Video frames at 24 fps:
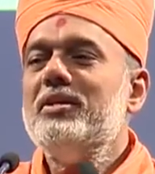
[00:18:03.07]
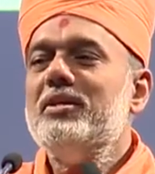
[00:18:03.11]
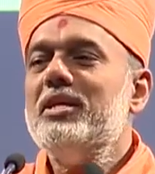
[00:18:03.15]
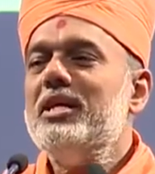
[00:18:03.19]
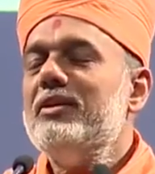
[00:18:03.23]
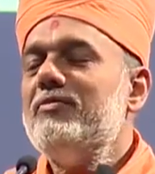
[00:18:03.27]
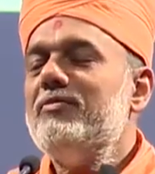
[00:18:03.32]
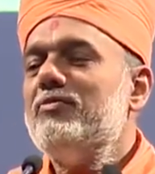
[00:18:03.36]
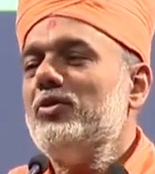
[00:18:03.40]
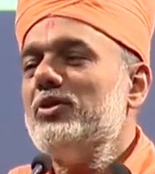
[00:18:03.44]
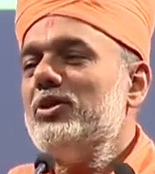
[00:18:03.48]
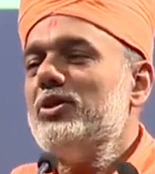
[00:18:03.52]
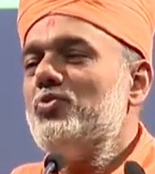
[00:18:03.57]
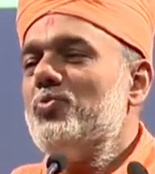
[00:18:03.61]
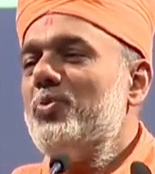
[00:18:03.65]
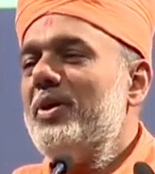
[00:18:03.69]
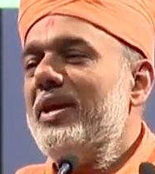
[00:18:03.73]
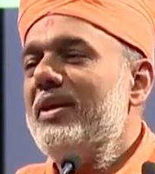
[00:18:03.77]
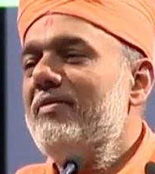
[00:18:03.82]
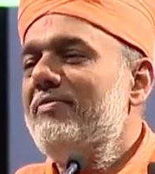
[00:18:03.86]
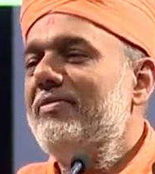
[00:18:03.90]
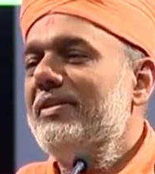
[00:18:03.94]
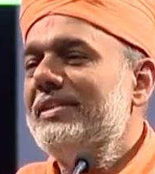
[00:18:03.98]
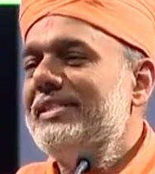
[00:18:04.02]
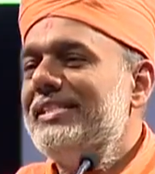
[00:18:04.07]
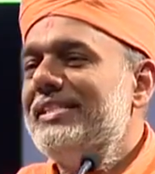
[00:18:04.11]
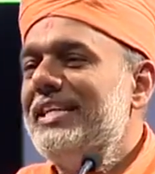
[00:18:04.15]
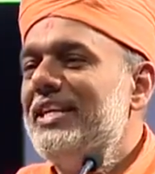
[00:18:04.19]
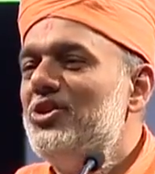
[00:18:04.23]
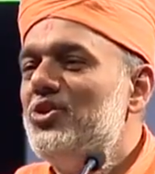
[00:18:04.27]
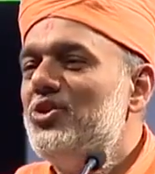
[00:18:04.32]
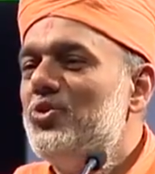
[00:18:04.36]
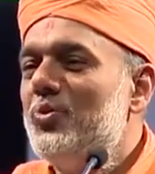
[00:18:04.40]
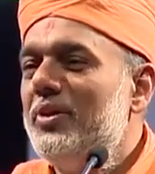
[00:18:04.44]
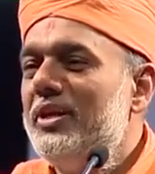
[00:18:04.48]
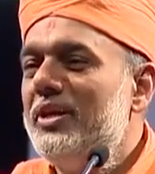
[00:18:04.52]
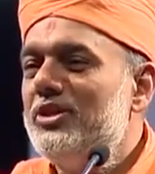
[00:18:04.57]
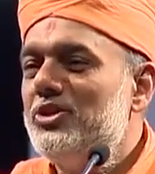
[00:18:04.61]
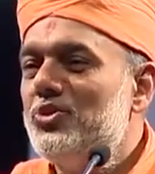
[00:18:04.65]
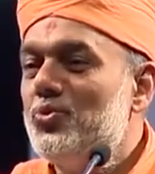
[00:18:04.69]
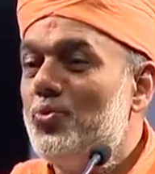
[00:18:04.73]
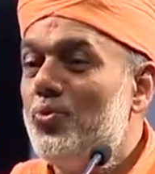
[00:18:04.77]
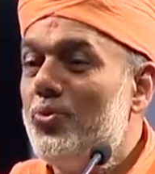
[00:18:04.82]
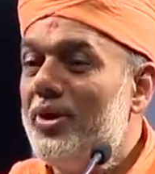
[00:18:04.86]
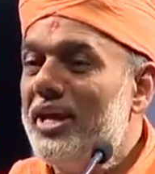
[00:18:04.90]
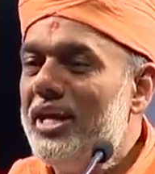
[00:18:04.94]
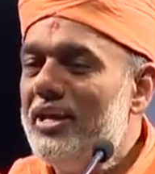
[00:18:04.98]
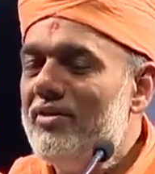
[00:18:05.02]
need for the 21st century is to
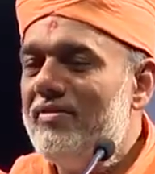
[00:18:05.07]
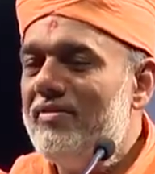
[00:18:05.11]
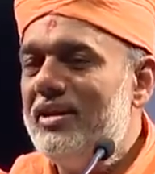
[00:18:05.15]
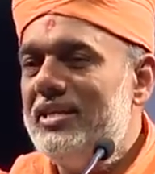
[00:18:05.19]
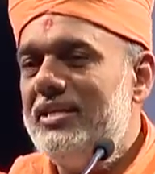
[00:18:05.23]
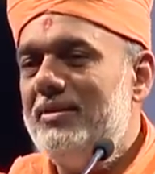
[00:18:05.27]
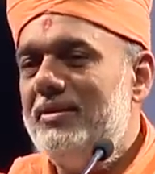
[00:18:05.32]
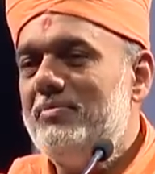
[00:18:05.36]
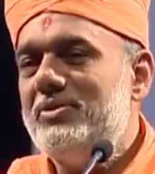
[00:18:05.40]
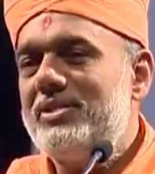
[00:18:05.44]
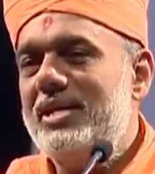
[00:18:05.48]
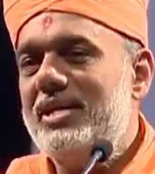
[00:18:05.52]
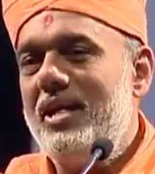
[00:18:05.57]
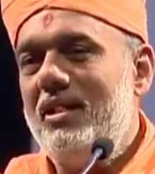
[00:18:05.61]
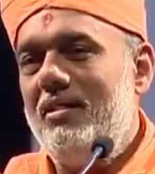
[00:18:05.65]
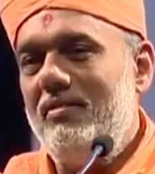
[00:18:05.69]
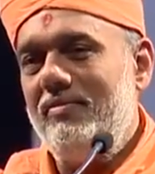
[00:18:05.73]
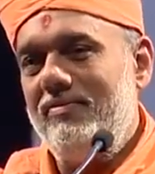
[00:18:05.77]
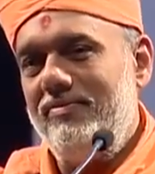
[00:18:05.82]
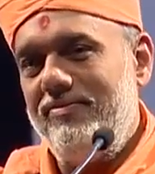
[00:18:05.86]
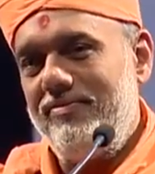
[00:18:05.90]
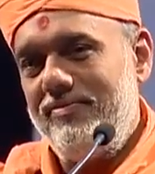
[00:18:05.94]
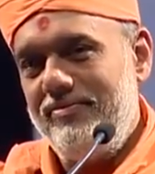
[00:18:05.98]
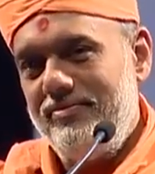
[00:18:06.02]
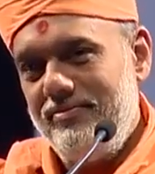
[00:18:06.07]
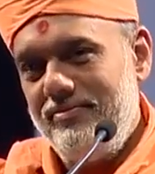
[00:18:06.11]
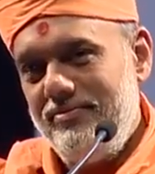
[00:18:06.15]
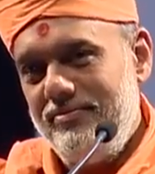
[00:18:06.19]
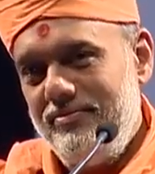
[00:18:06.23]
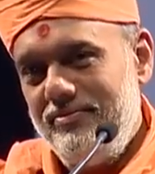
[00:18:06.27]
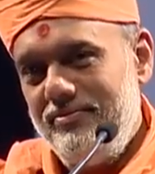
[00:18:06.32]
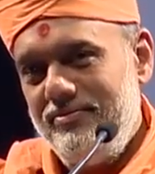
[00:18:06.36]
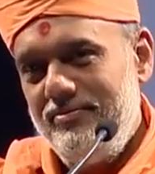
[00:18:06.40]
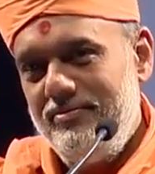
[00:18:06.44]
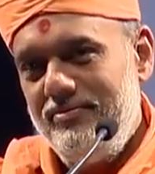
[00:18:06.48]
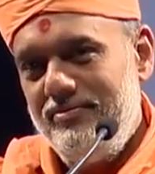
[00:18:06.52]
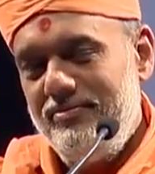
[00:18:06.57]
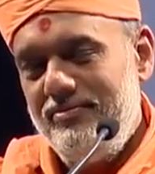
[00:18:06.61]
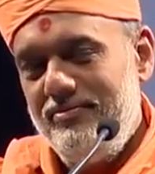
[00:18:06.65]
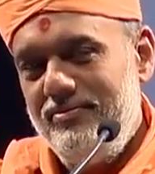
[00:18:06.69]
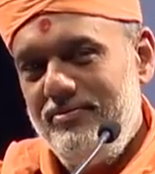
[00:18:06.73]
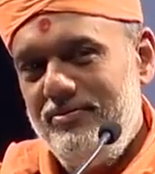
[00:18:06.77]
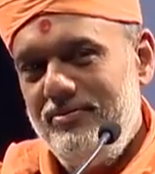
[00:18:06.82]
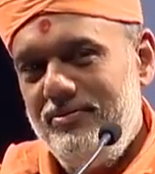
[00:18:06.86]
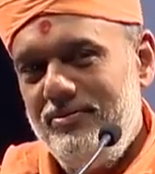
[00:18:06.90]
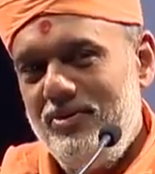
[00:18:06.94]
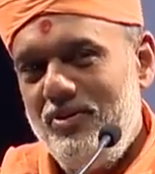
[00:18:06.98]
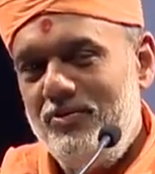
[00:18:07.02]
reinvent himself.
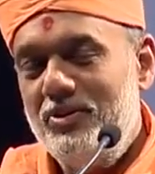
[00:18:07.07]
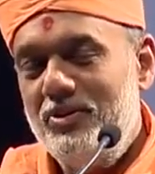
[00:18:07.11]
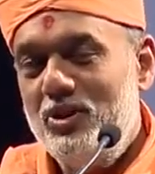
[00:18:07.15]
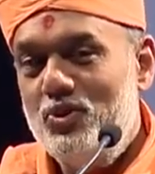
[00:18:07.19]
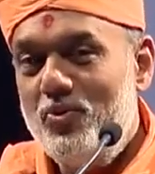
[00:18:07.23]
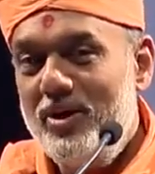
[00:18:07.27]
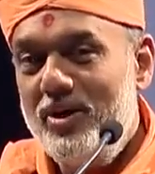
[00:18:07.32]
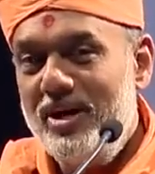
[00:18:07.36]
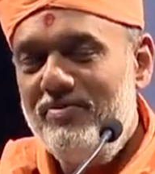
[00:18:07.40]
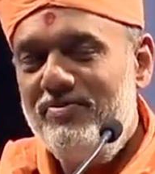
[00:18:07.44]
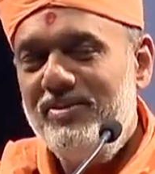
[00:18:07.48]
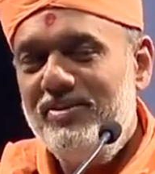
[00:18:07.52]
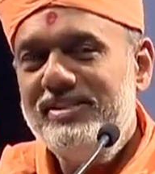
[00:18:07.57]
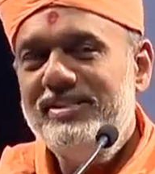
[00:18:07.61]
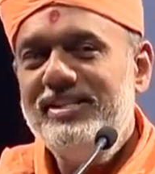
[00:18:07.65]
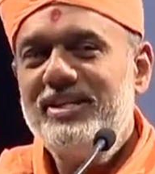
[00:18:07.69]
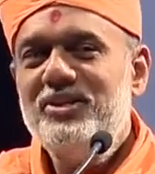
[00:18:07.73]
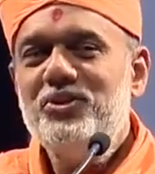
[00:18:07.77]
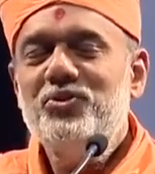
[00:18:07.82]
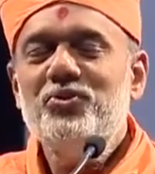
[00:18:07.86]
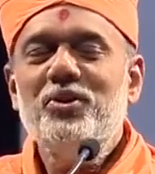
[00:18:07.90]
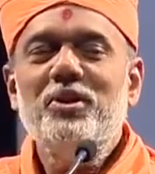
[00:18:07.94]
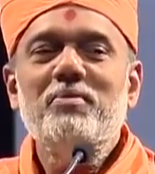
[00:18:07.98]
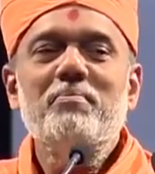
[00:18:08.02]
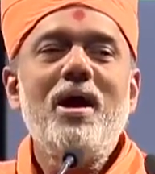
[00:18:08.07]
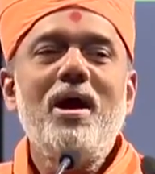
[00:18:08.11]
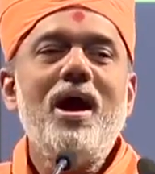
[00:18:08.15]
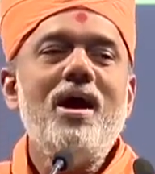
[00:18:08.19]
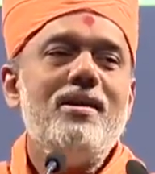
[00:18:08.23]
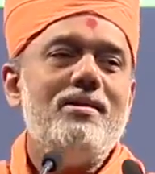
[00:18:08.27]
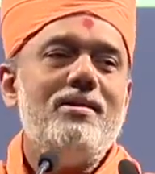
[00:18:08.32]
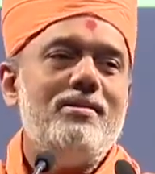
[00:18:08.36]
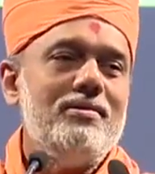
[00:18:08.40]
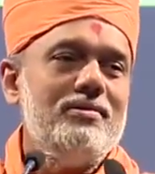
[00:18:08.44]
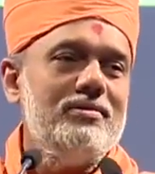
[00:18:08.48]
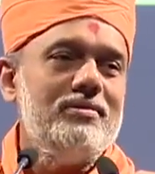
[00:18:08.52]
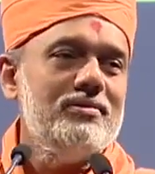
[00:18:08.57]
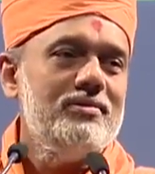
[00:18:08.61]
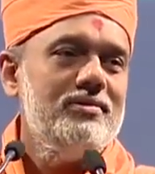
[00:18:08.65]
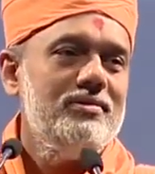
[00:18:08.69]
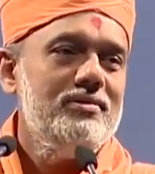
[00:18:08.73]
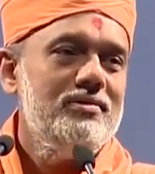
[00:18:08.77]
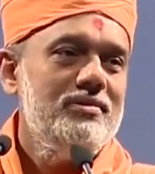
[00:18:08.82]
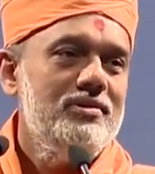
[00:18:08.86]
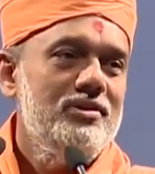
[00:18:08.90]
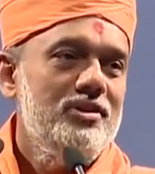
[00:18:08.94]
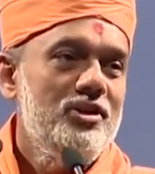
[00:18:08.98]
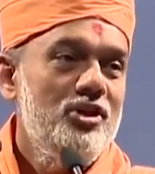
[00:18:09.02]
Of the 21st century man,
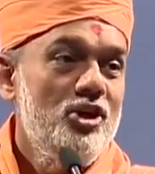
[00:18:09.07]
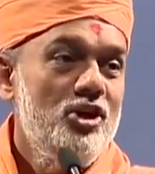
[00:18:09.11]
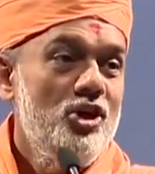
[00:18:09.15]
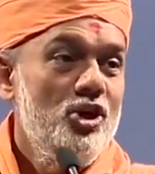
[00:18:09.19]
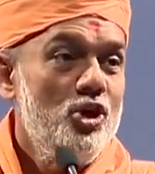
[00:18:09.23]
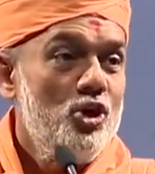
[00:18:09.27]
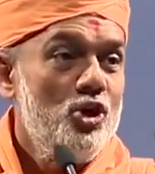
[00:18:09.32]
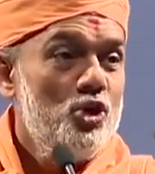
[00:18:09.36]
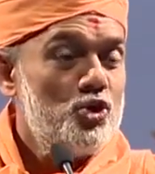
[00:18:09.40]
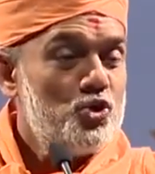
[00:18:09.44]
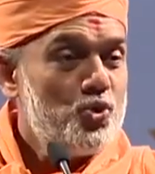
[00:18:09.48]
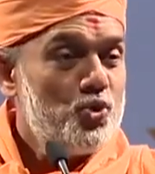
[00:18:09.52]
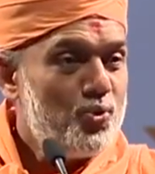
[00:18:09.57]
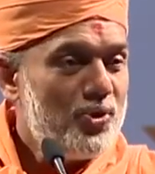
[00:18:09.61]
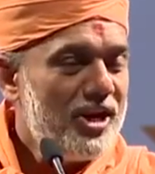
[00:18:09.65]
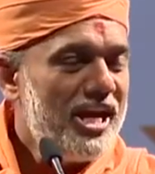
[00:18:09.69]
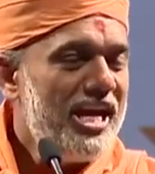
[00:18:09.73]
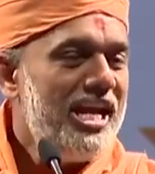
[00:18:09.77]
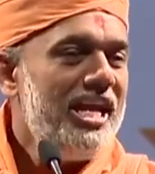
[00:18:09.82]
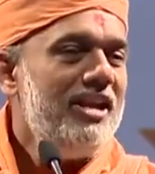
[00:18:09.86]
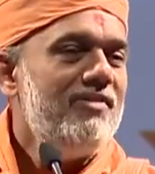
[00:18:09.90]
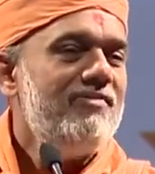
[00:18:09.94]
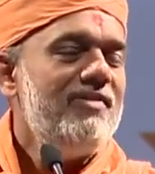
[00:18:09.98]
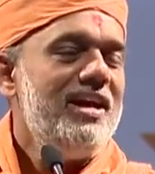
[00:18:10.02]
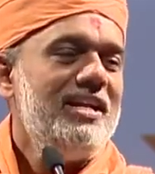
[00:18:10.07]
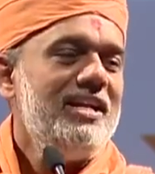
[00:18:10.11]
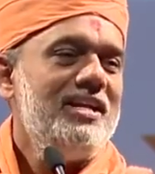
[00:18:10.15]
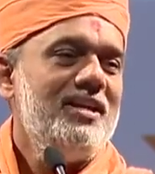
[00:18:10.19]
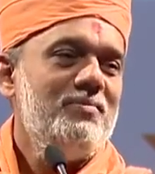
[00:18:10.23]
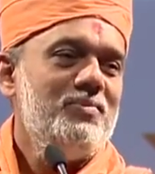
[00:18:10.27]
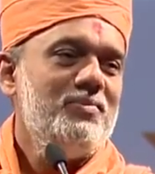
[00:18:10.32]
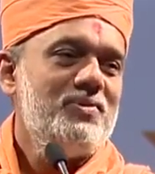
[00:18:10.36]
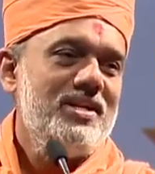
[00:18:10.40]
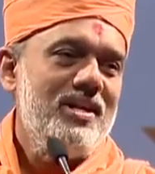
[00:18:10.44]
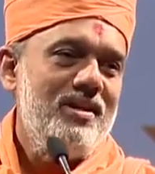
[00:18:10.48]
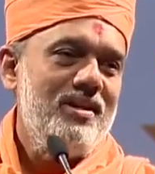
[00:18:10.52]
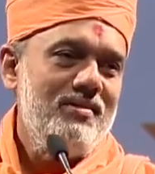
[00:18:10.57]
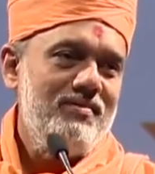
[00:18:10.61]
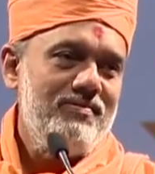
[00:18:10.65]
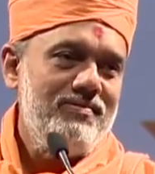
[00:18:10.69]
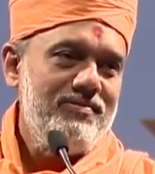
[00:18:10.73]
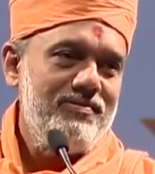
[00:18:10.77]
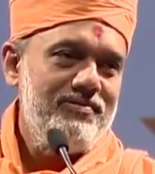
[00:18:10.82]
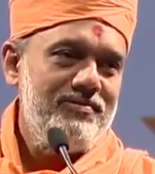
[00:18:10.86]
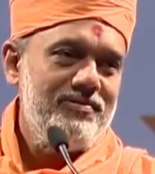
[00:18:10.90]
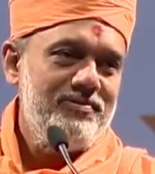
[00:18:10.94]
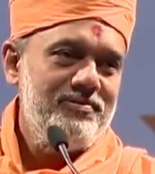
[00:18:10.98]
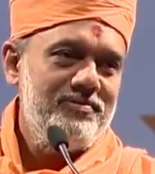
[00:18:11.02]
to reinvent
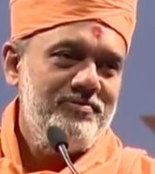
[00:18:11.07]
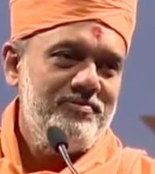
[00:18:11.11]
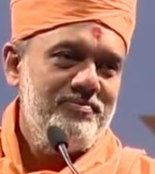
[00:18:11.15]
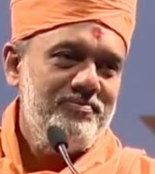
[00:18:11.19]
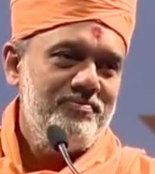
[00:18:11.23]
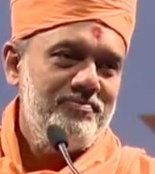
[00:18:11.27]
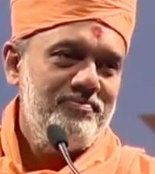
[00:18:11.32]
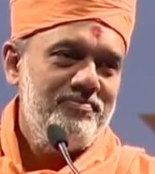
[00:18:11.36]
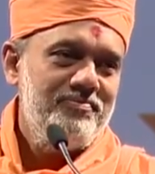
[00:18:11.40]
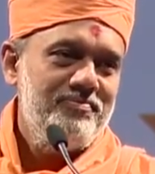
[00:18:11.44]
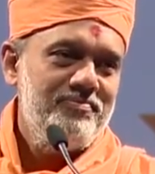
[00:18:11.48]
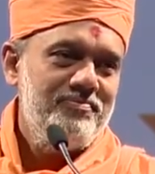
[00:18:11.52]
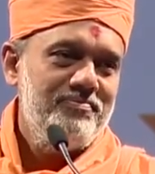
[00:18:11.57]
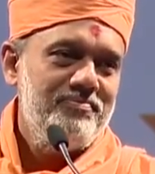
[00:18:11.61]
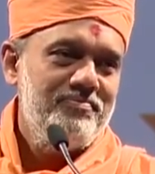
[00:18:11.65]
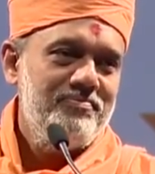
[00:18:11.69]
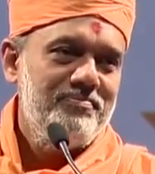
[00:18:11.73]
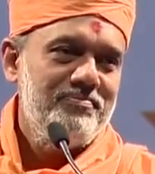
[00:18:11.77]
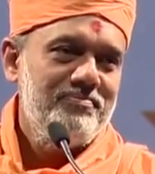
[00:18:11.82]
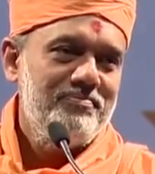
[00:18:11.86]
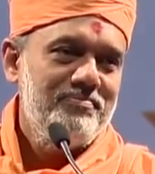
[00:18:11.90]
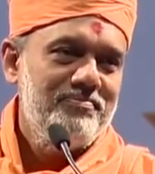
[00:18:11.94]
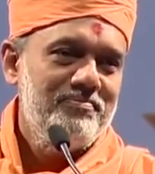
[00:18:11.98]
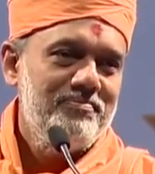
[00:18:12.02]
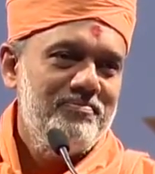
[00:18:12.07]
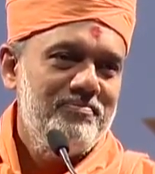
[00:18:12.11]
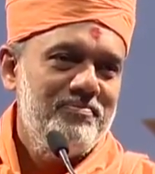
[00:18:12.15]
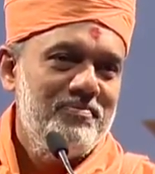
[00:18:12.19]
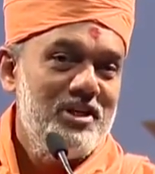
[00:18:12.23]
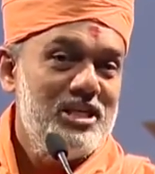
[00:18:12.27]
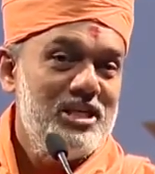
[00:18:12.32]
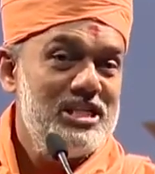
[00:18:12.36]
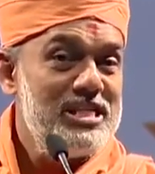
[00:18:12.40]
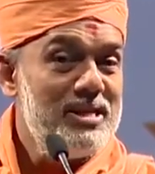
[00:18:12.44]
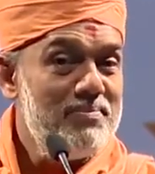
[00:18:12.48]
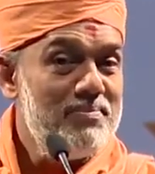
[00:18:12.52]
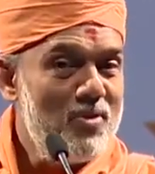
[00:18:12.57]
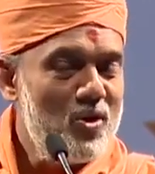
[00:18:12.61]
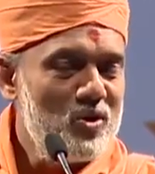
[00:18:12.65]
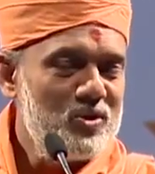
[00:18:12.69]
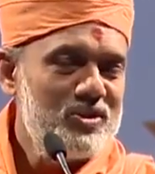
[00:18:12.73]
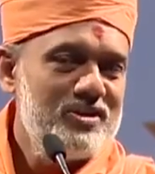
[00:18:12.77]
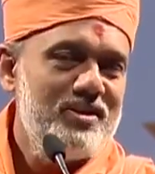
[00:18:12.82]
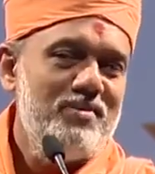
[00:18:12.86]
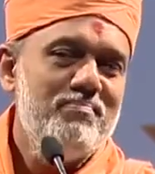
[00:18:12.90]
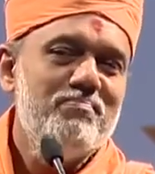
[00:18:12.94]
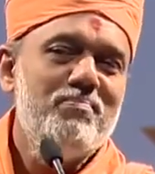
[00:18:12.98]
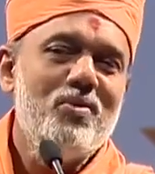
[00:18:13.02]
himself is the
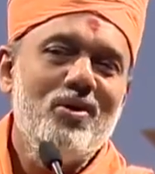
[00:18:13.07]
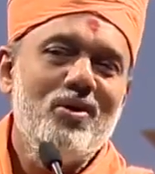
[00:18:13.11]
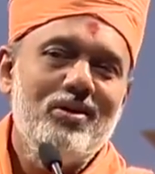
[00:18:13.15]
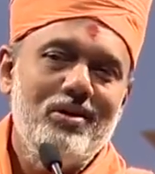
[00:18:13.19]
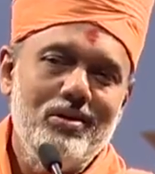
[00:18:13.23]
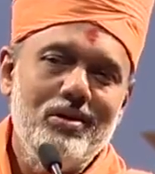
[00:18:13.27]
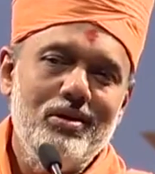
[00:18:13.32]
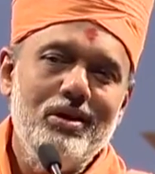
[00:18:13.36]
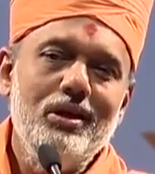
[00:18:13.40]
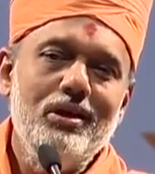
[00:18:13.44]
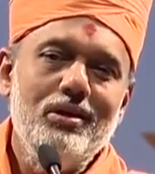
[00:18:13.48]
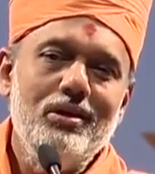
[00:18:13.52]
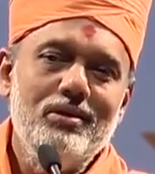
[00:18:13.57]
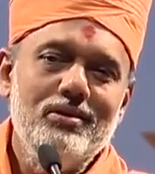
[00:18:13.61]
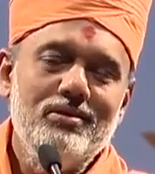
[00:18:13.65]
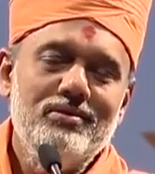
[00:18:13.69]
most important need.